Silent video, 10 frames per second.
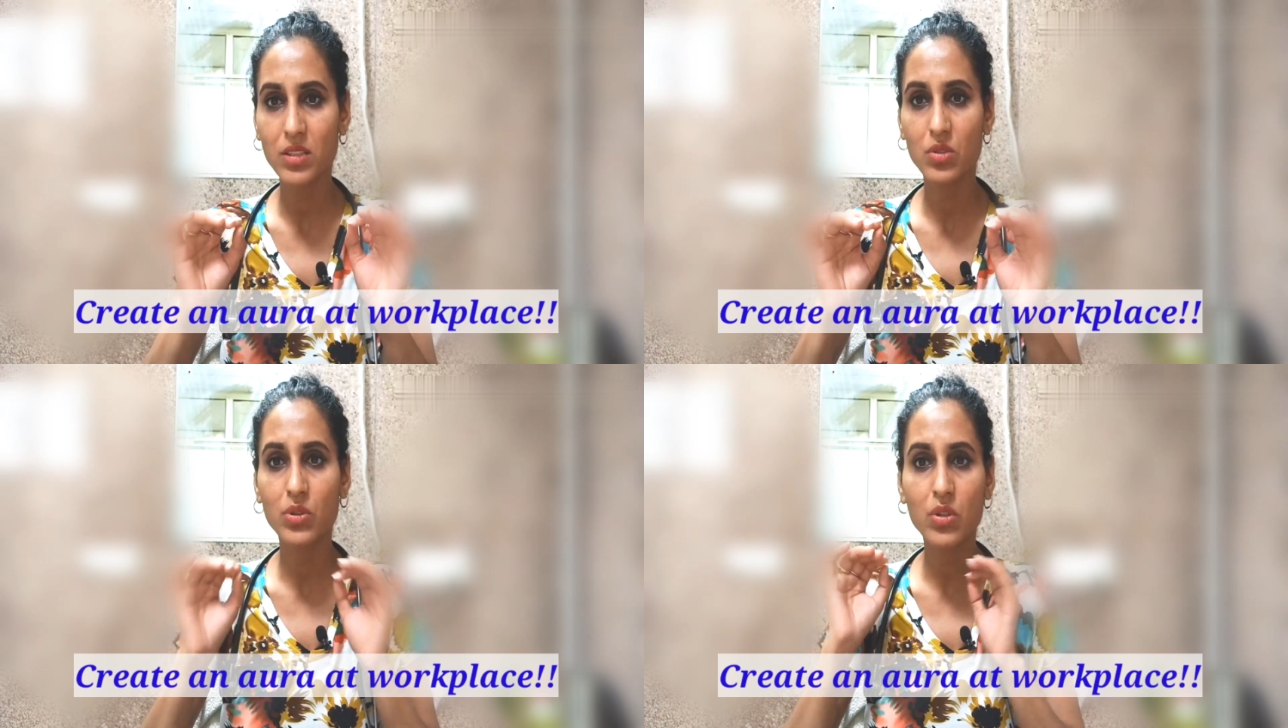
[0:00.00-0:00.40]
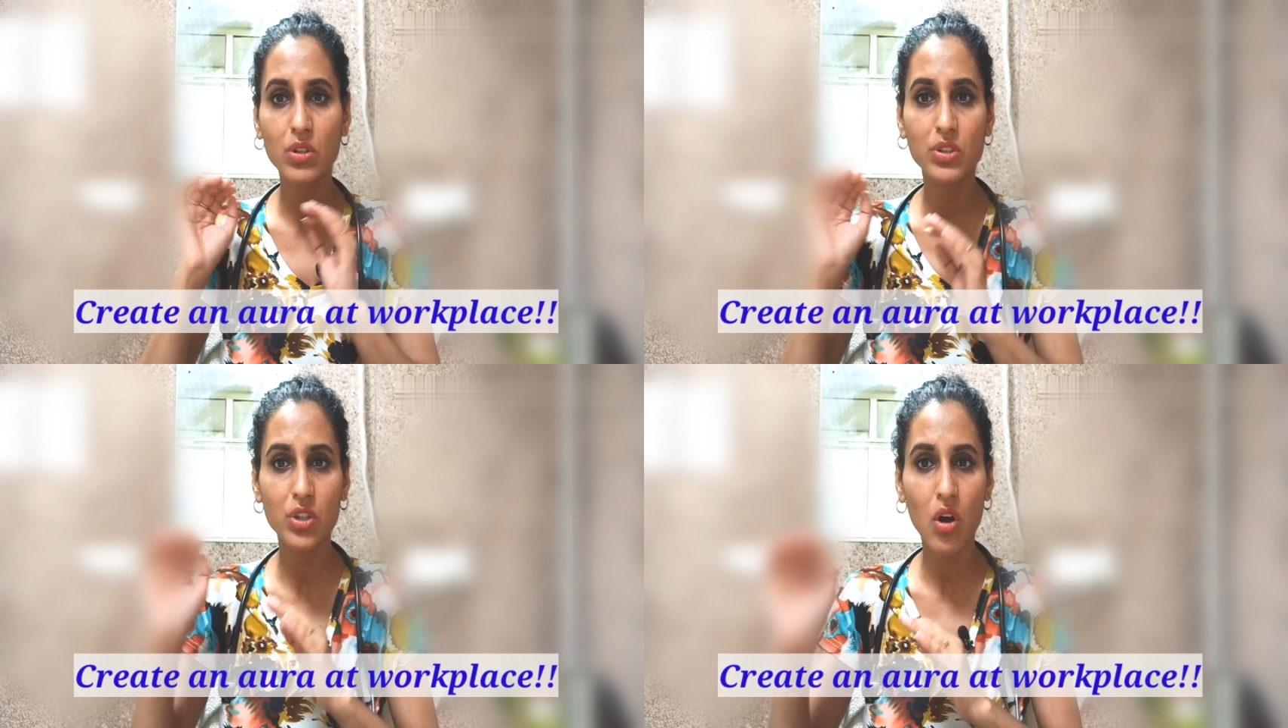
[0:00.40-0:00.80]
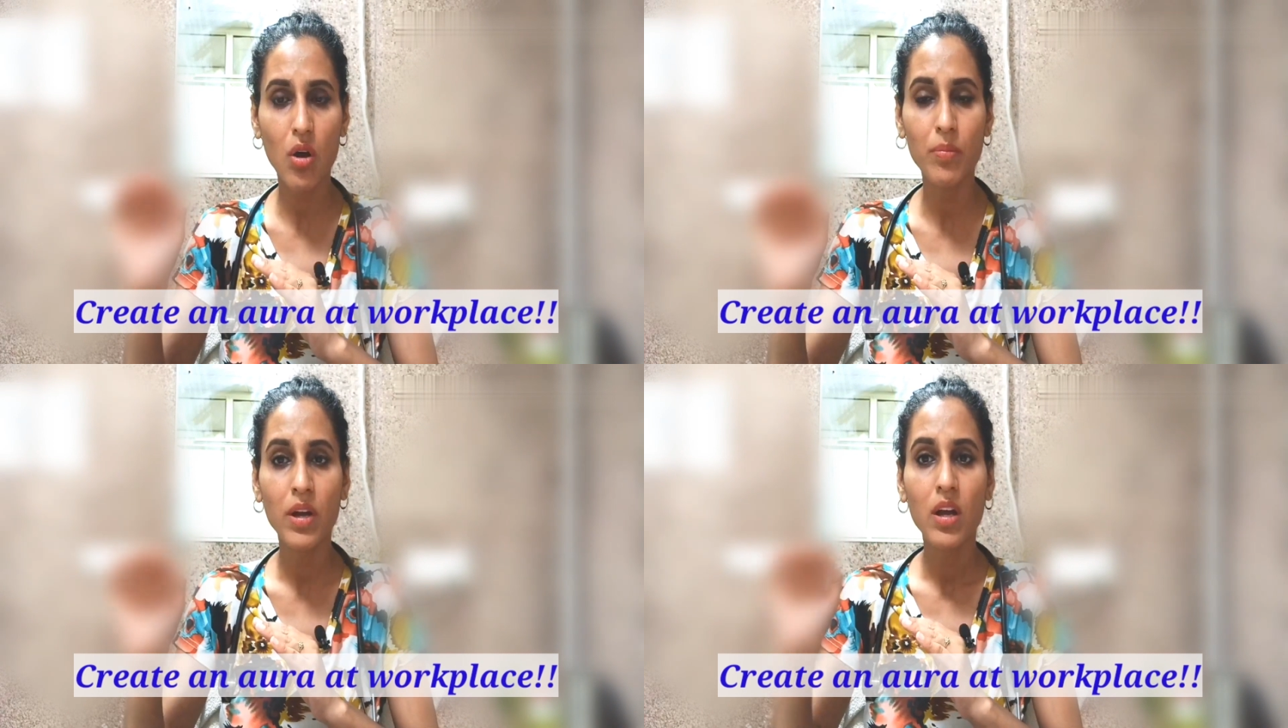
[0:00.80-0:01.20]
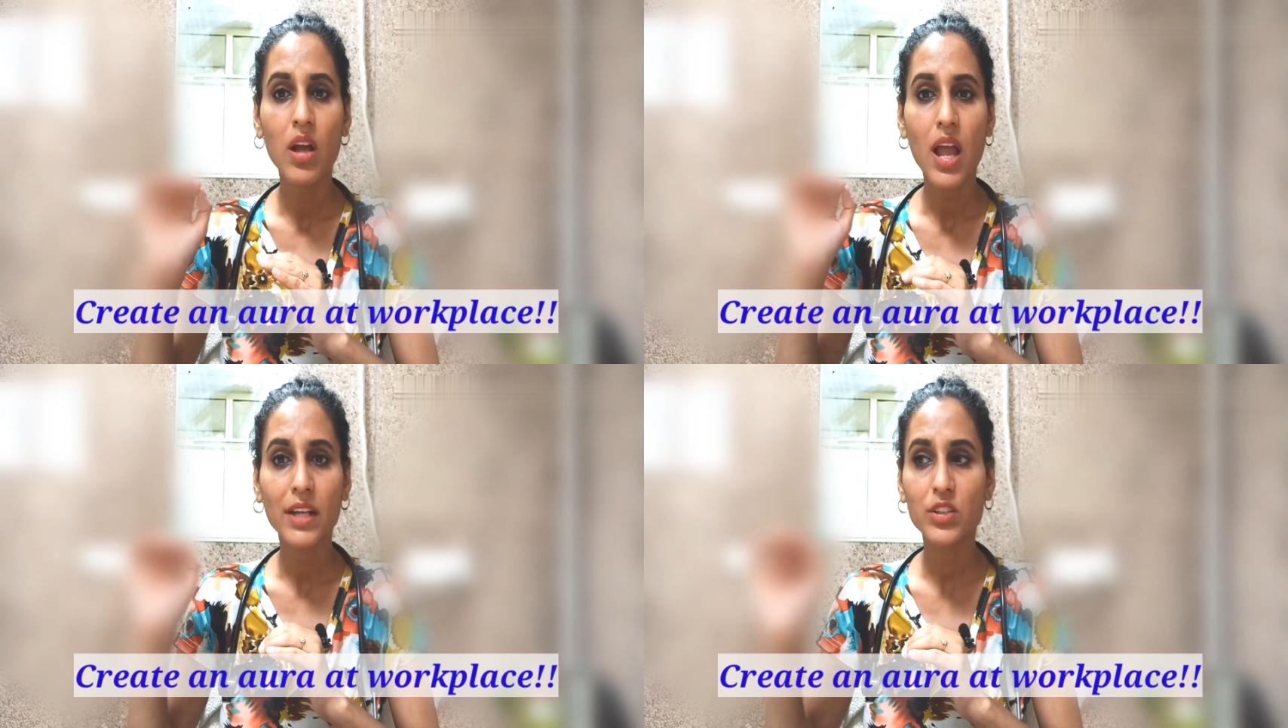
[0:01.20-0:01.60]
to your job
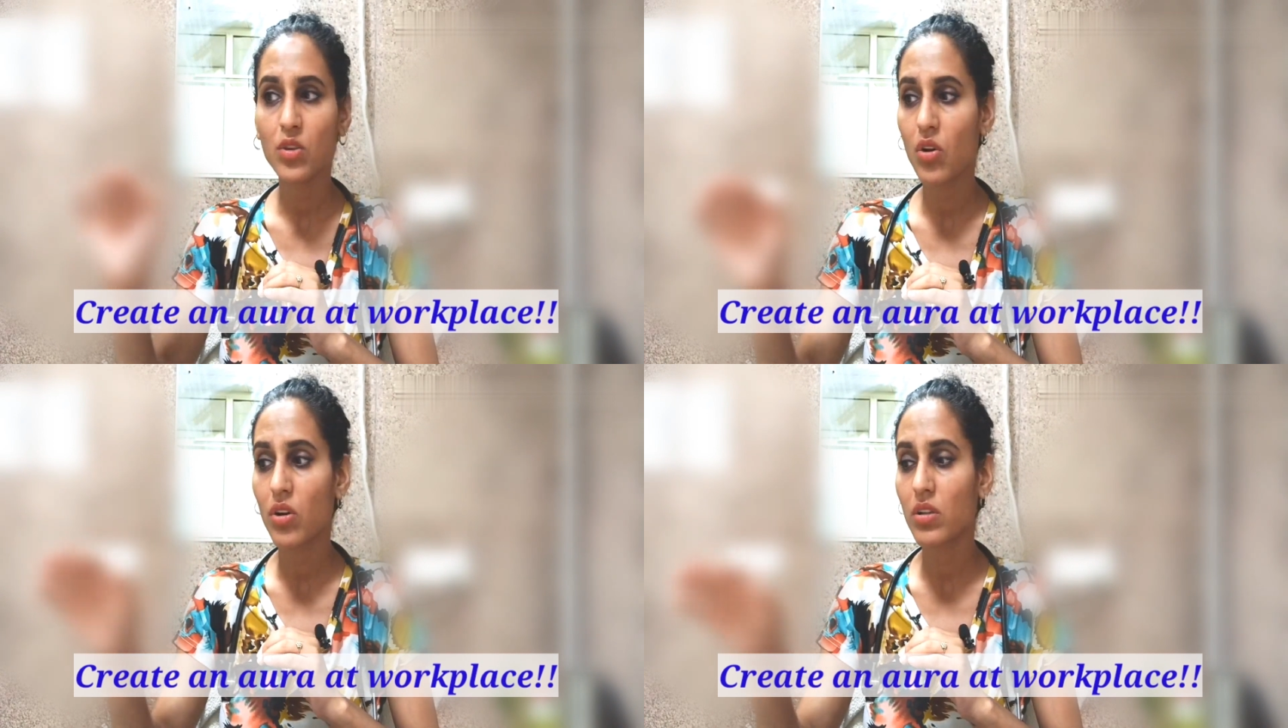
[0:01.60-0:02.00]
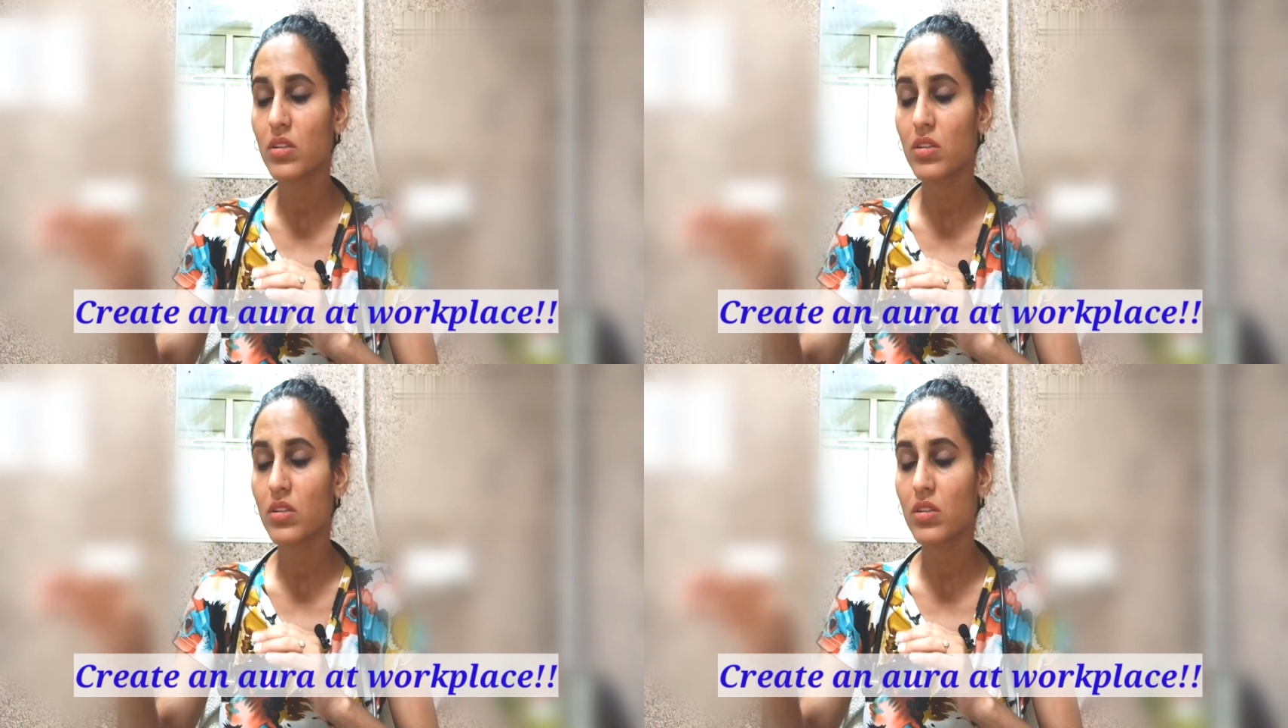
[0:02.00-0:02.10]
at your